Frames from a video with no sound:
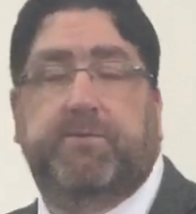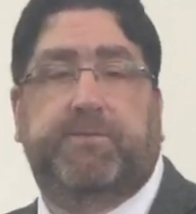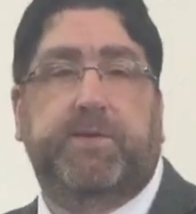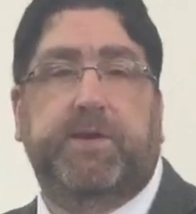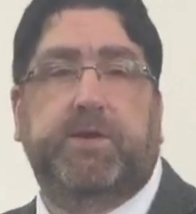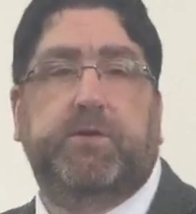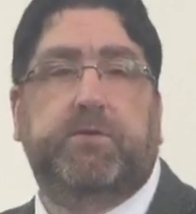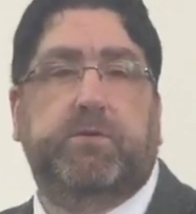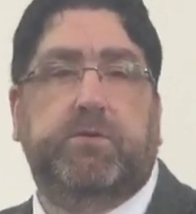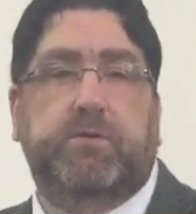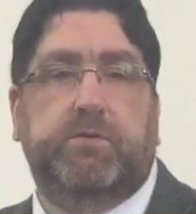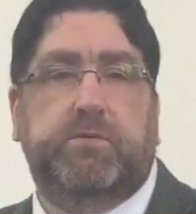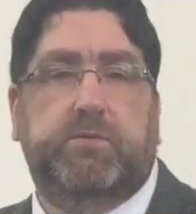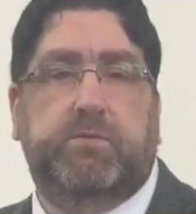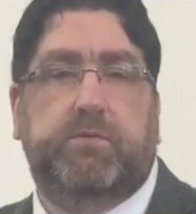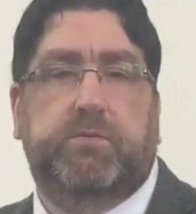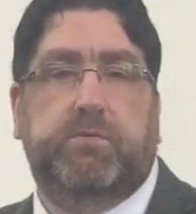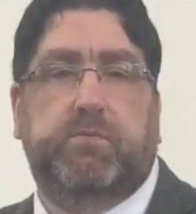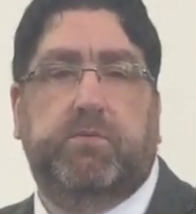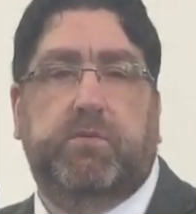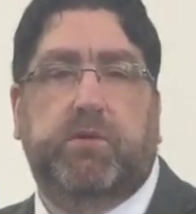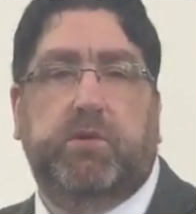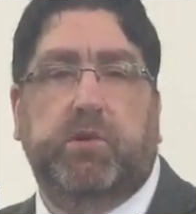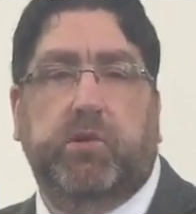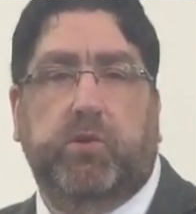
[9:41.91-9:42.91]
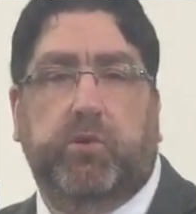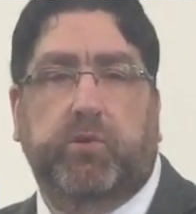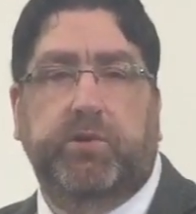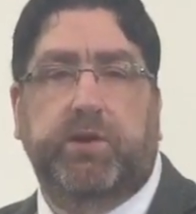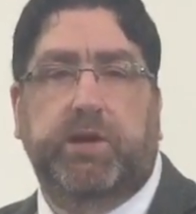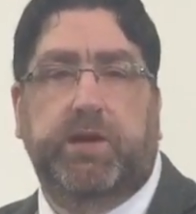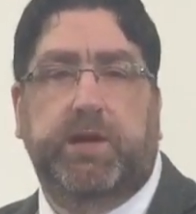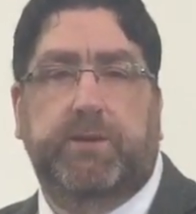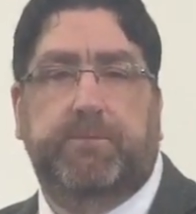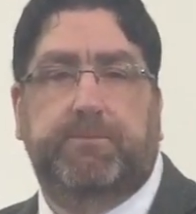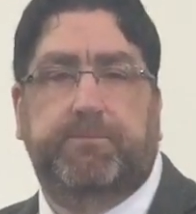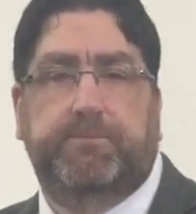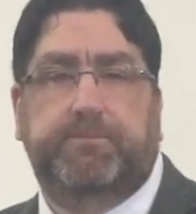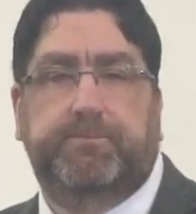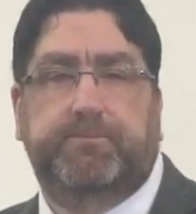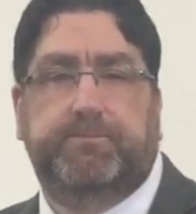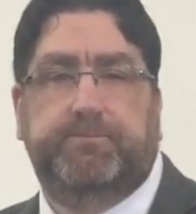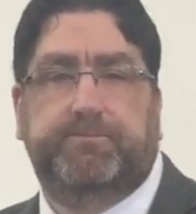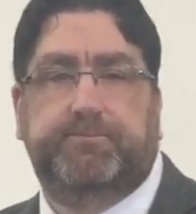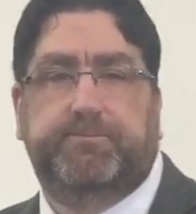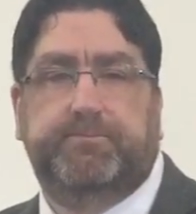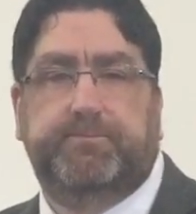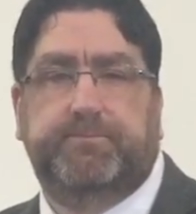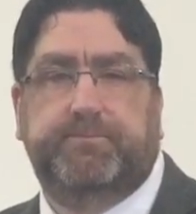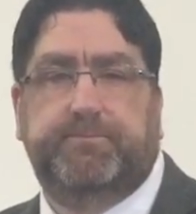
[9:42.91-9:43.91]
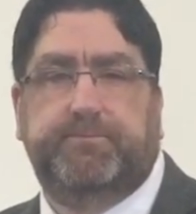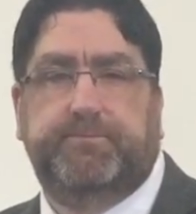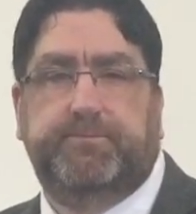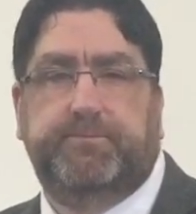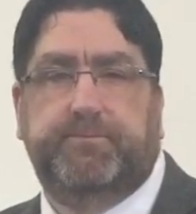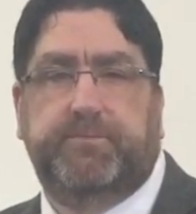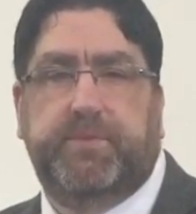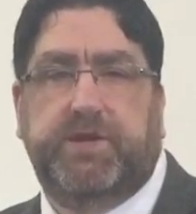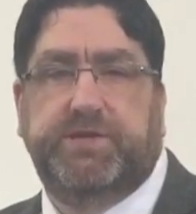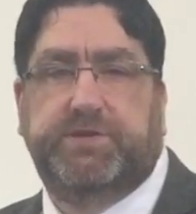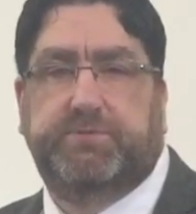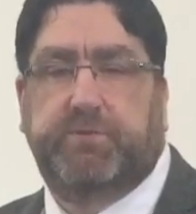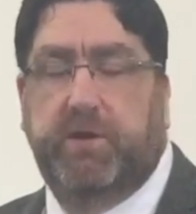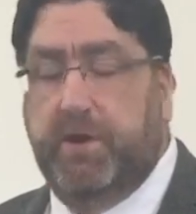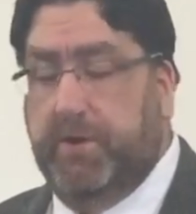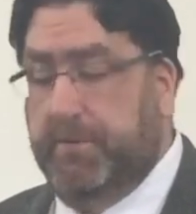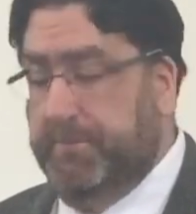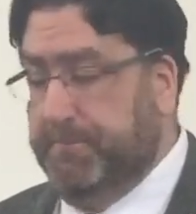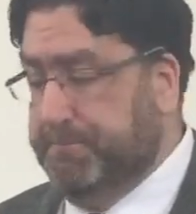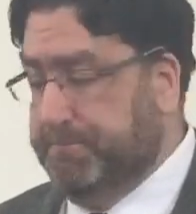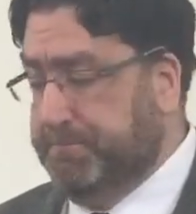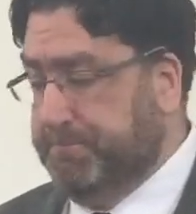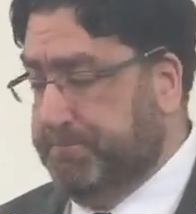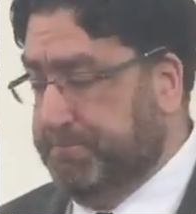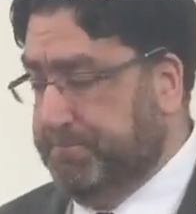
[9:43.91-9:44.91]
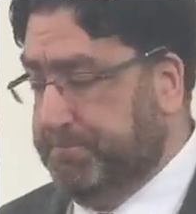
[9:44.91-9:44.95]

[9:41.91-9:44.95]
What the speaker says: feel lonely as well.